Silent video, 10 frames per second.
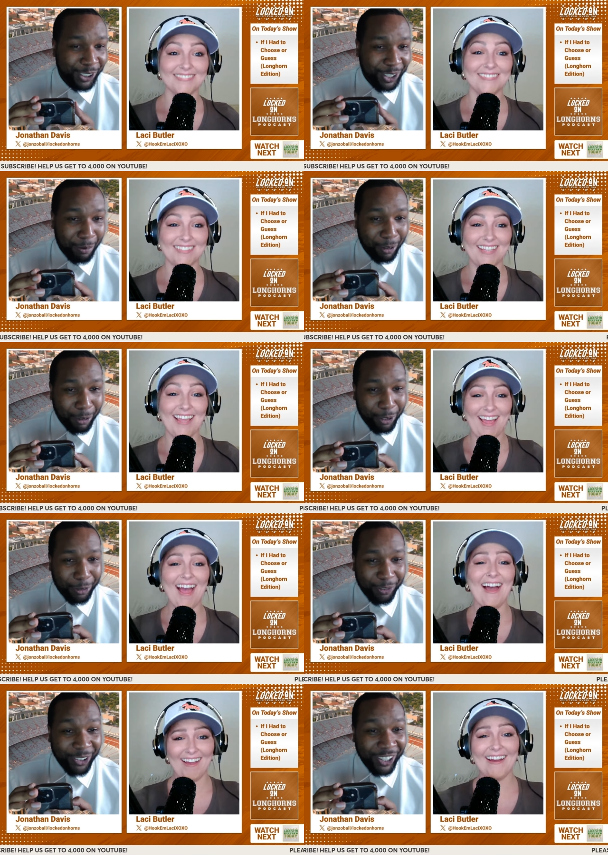Speaker 1: you know, but
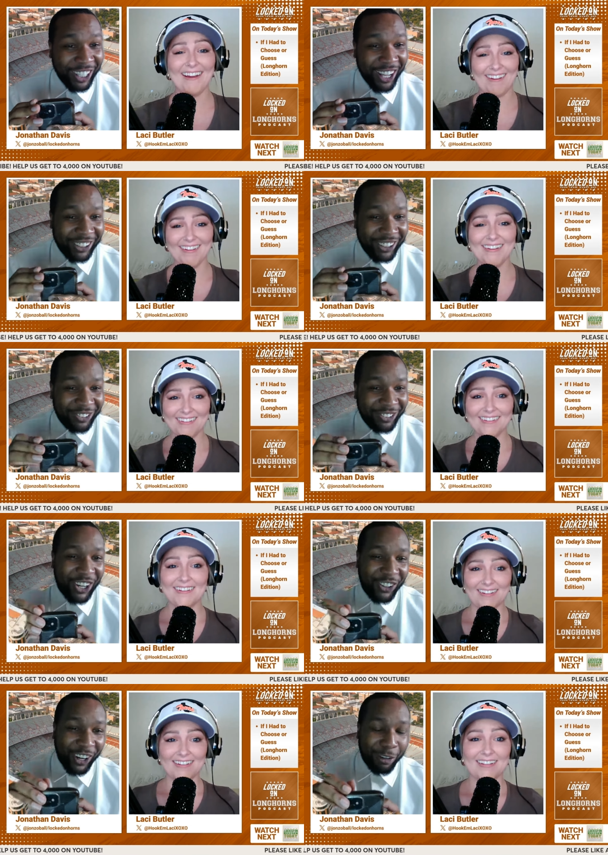we're figuring it out as we
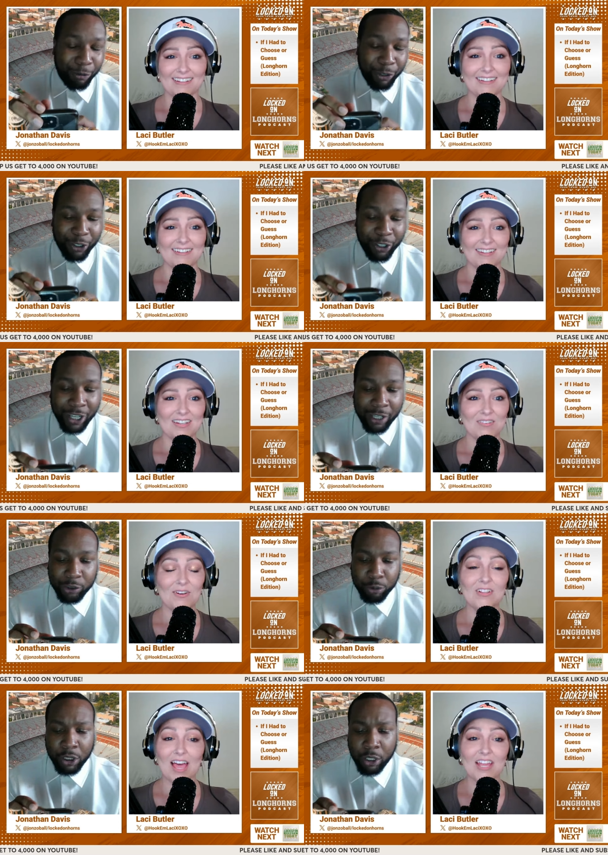go, right? We're figuring it out as
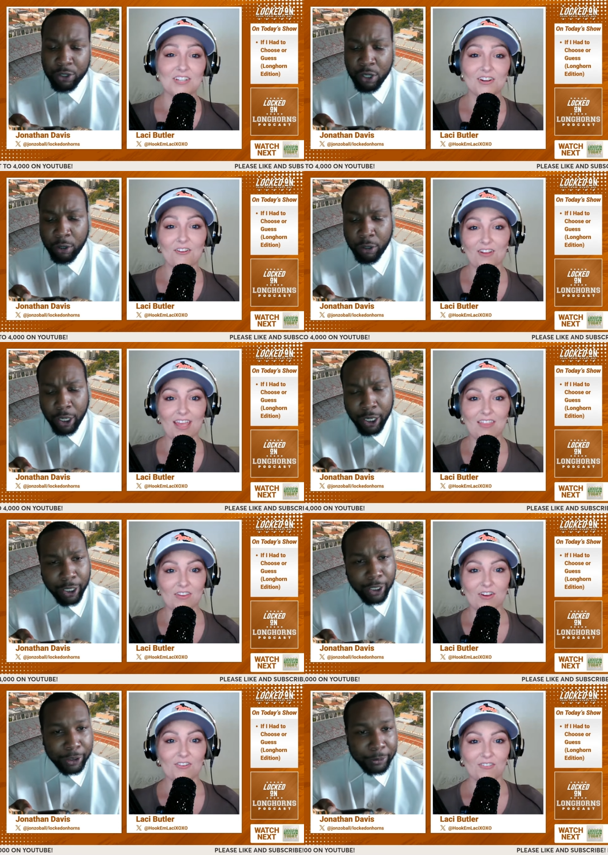we're we are glad
Speaker 2: you're so, okay,
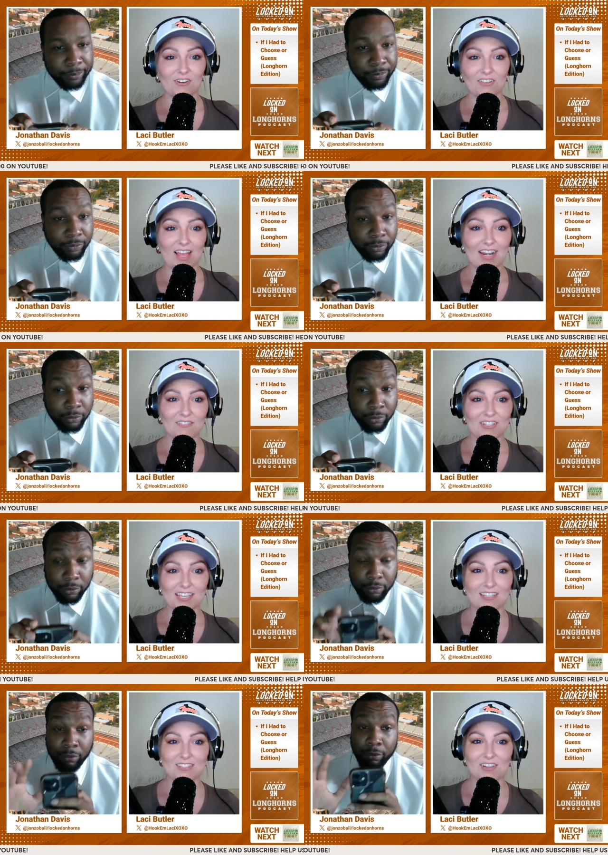though. We're glad
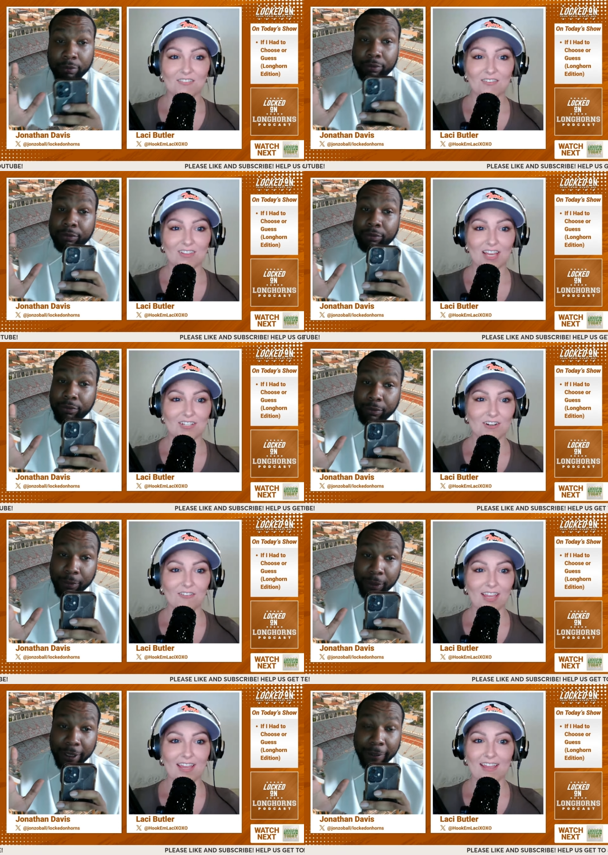everything's good. We're glad you're
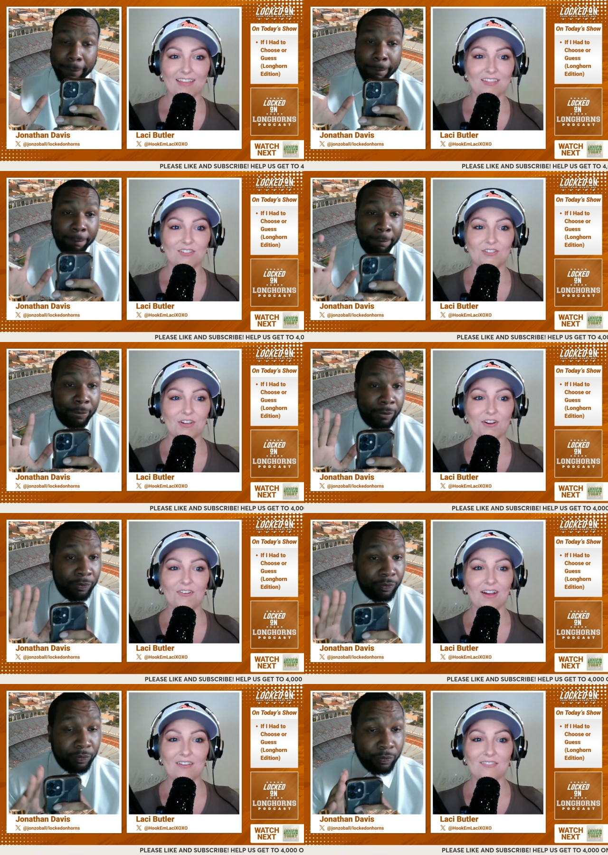okay. You
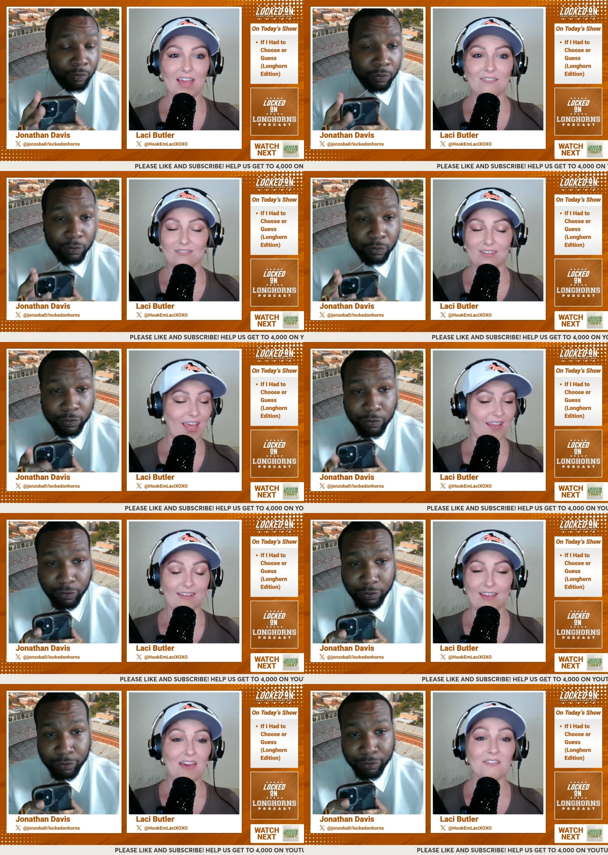know, every, every,
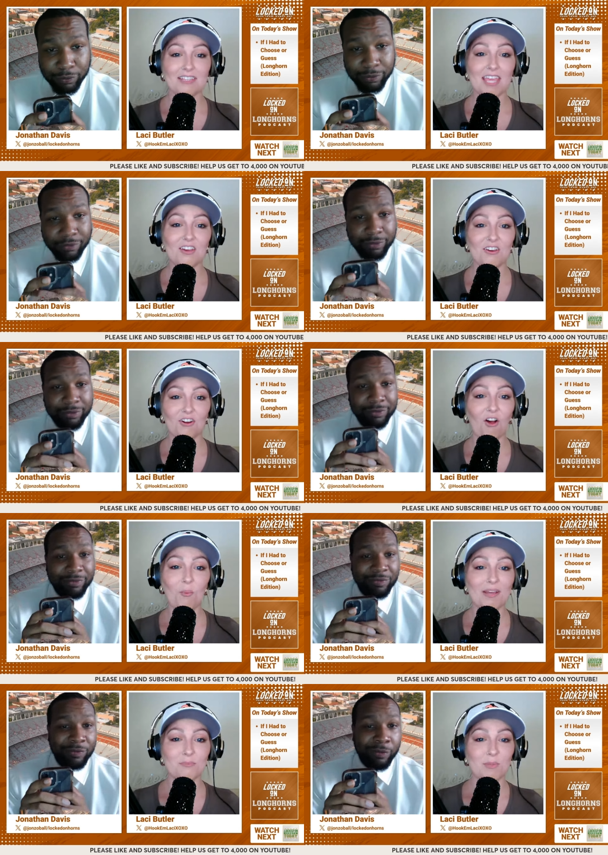hey, everything could always